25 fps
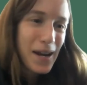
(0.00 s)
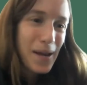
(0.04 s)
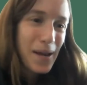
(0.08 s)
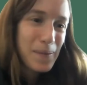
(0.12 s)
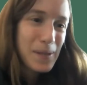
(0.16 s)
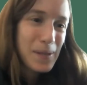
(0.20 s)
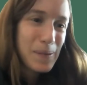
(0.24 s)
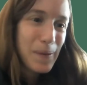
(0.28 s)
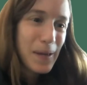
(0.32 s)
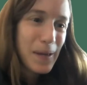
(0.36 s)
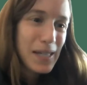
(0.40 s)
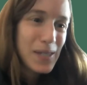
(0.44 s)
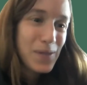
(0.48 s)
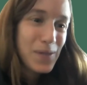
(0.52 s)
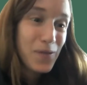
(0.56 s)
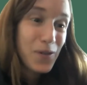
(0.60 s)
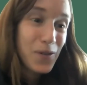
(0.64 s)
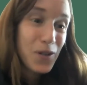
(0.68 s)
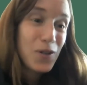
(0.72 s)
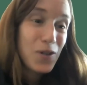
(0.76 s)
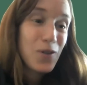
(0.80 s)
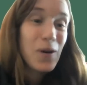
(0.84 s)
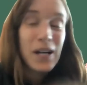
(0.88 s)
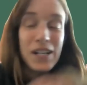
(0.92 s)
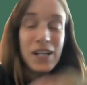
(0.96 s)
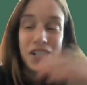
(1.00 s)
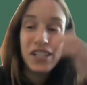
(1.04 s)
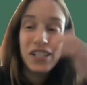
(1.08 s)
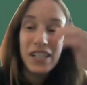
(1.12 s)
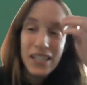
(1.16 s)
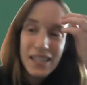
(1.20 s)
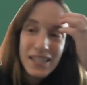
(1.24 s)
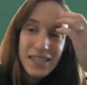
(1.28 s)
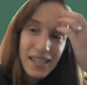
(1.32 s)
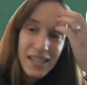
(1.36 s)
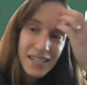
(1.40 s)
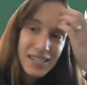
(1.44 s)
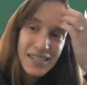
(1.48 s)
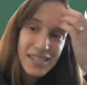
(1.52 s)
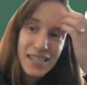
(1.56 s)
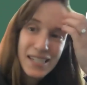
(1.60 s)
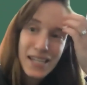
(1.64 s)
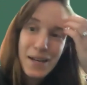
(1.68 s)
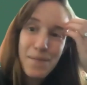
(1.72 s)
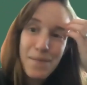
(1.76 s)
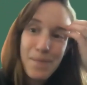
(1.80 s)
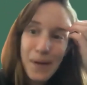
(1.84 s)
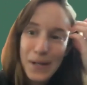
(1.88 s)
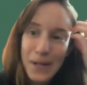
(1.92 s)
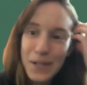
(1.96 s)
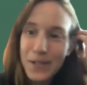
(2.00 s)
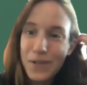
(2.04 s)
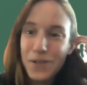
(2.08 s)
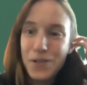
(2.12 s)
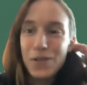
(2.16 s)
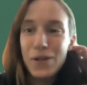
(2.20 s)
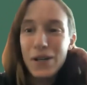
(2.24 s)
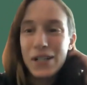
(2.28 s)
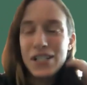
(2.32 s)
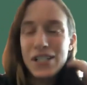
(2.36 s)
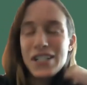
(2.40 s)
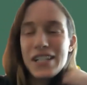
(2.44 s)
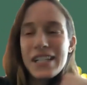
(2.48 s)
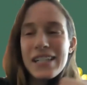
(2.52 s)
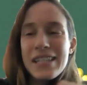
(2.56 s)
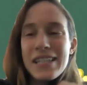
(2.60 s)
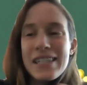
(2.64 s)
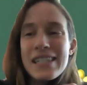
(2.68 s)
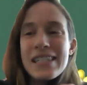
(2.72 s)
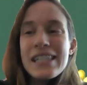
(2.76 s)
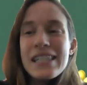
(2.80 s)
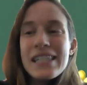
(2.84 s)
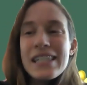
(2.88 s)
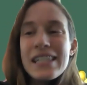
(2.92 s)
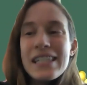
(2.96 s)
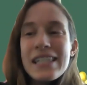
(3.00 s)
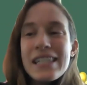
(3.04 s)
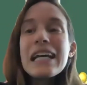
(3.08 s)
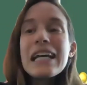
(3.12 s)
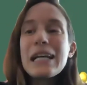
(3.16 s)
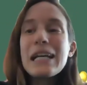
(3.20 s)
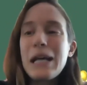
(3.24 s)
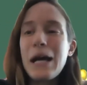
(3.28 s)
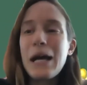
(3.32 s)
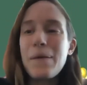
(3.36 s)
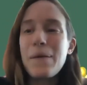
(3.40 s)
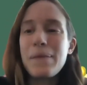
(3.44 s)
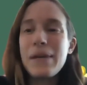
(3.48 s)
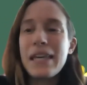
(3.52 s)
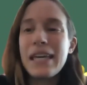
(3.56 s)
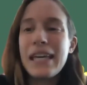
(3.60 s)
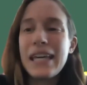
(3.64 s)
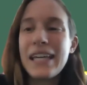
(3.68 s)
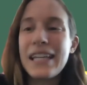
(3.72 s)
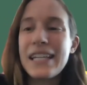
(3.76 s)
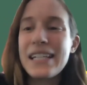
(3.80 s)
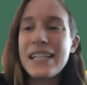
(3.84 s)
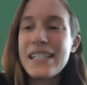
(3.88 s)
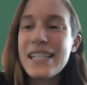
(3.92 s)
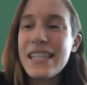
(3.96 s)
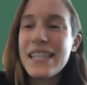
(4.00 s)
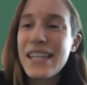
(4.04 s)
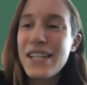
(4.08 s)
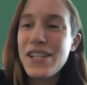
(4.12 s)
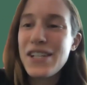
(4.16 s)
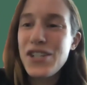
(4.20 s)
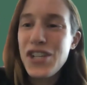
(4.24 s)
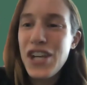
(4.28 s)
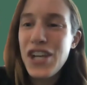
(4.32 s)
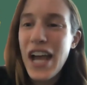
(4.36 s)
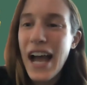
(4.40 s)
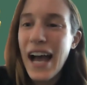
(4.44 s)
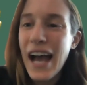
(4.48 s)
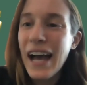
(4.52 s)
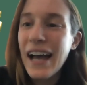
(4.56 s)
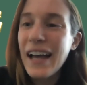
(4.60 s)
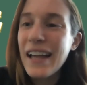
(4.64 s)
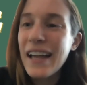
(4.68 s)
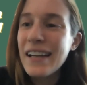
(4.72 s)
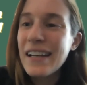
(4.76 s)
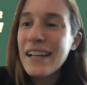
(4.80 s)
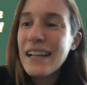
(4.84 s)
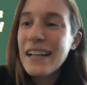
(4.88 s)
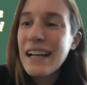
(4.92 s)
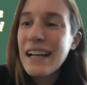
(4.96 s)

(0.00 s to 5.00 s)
up space for questions. I see a bunch of questions coming into the chat.